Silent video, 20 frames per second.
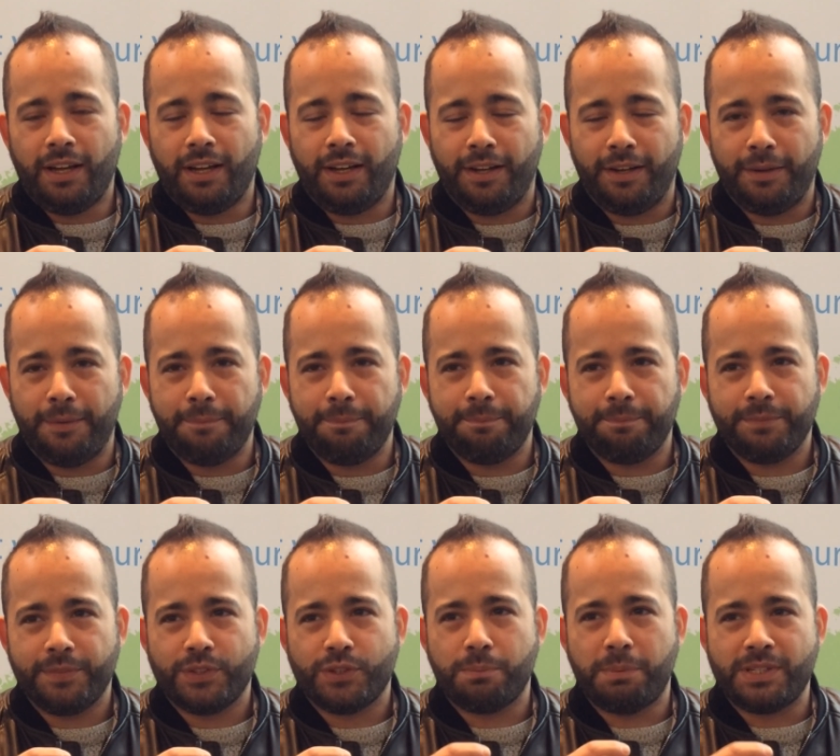
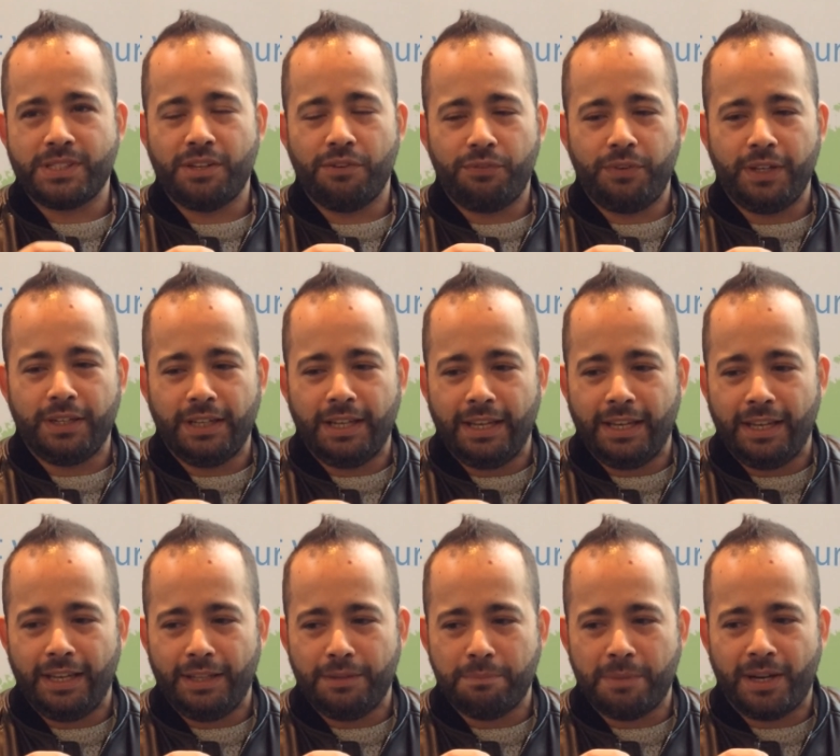um,
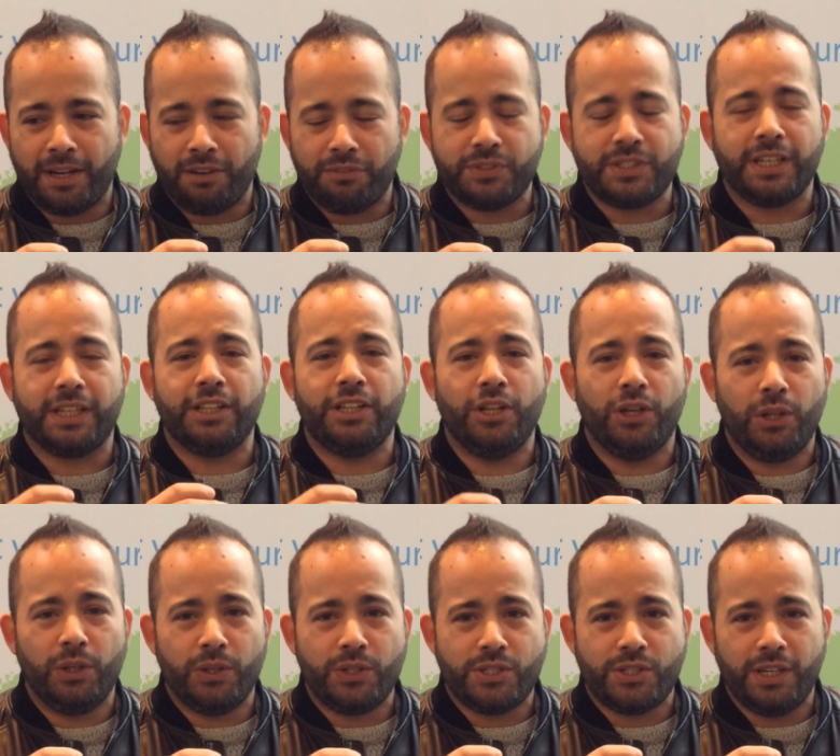specifically in matter of
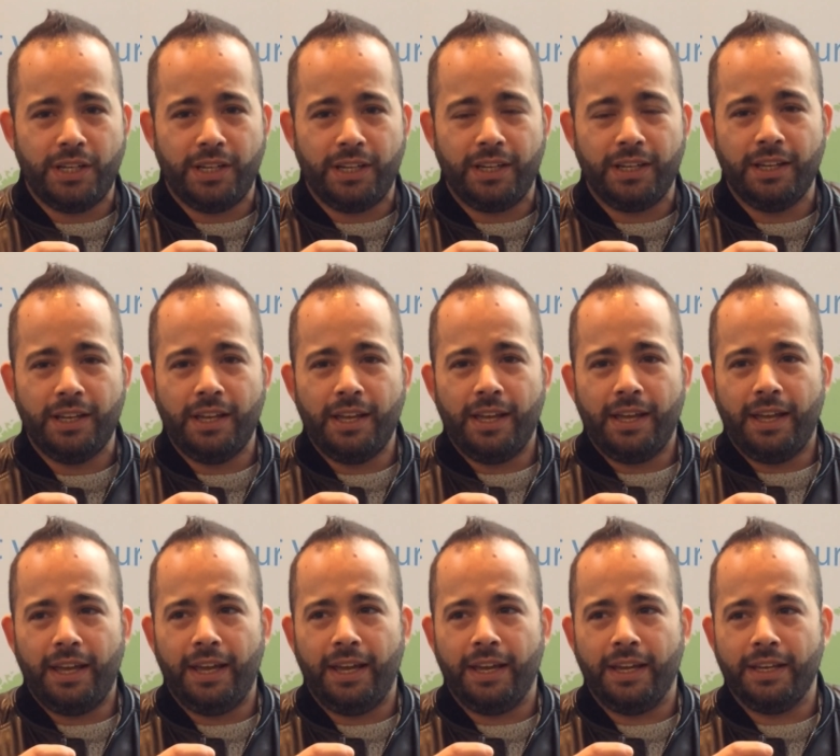technology
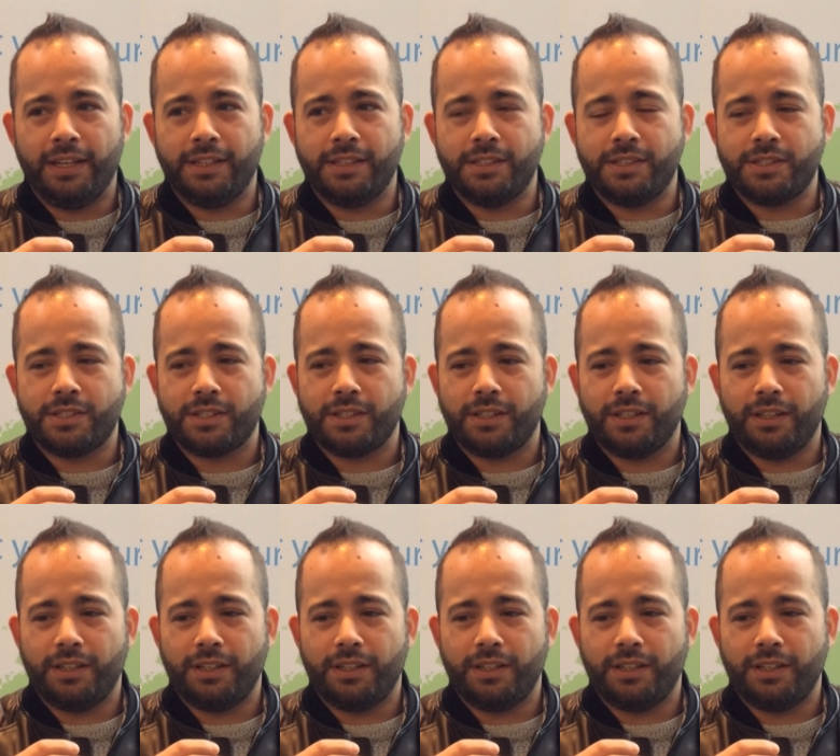and